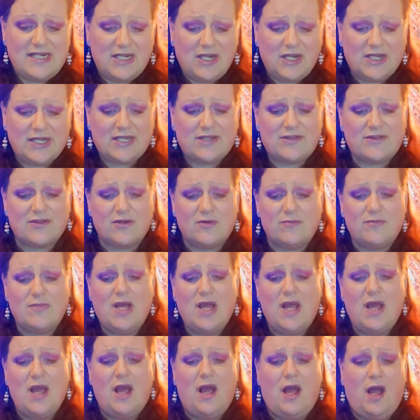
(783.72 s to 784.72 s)
like them,
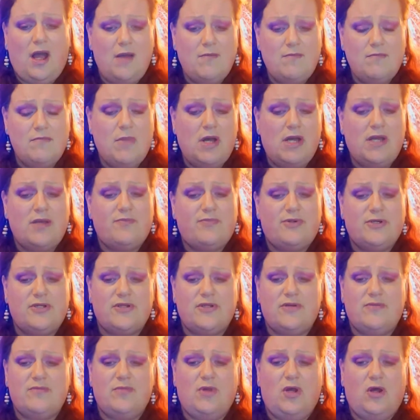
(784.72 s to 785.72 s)
I might put
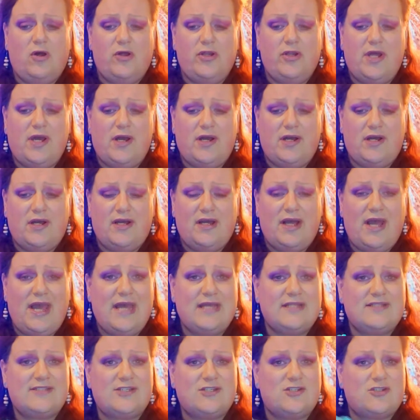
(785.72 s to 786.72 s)
them on our
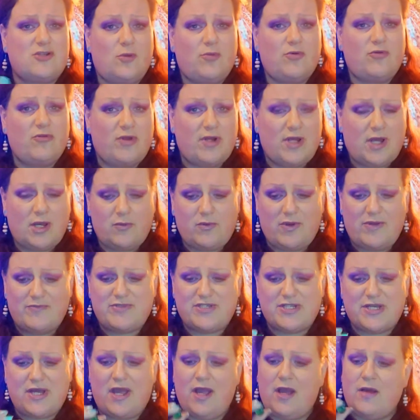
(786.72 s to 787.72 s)
Etsy shop or on our
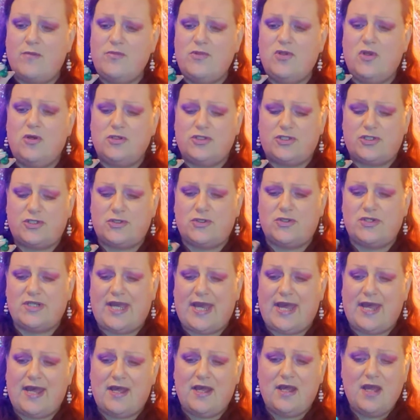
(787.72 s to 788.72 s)
website. I'm not sure
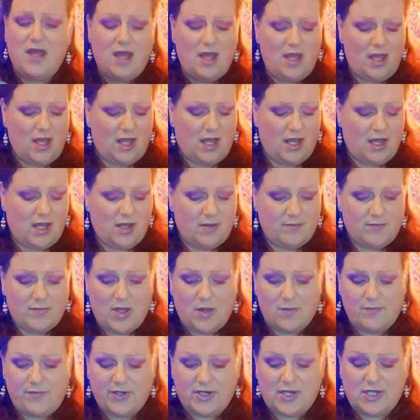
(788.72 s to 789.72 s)
yet,
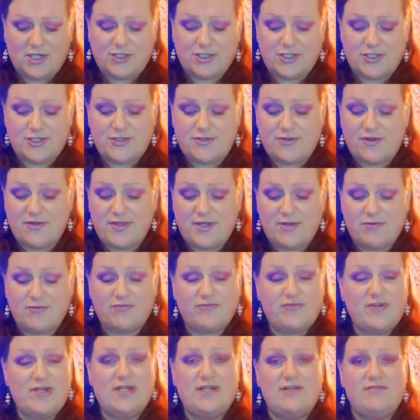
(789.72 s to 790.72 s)
but I just thought they were
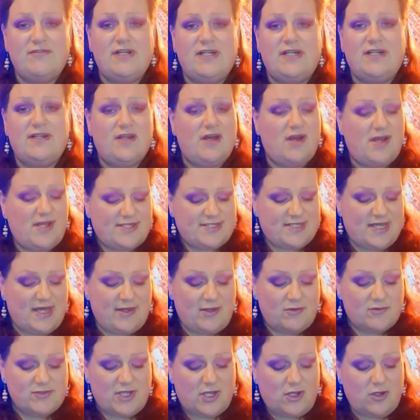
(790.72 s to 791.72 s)
really, really nice. And
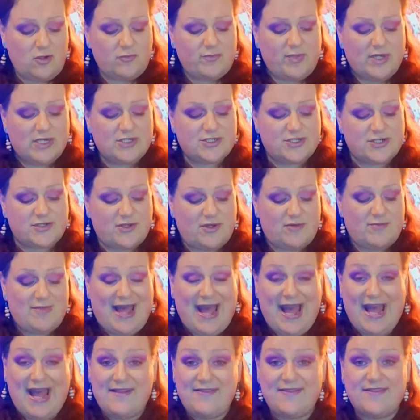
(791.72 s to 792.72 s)
there was a whole bunch of them,
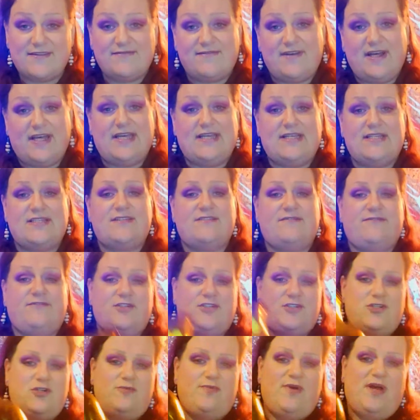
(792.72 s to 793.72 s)
and the vase for
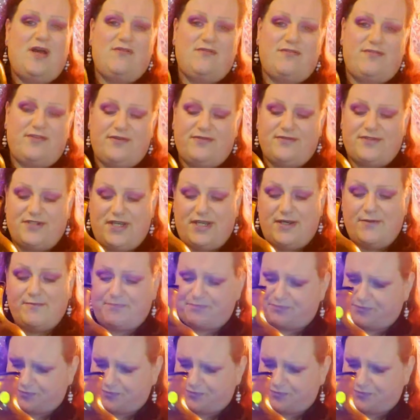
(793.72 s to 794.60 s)
£2.50.